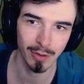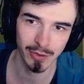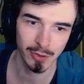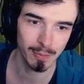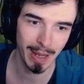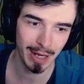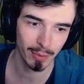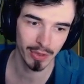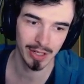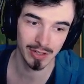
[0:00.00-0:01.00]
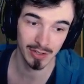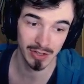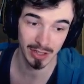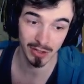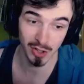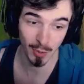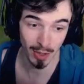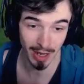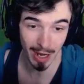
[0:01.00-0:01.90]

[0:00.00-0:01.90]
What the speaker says: Not too bad, all things considered. You know what?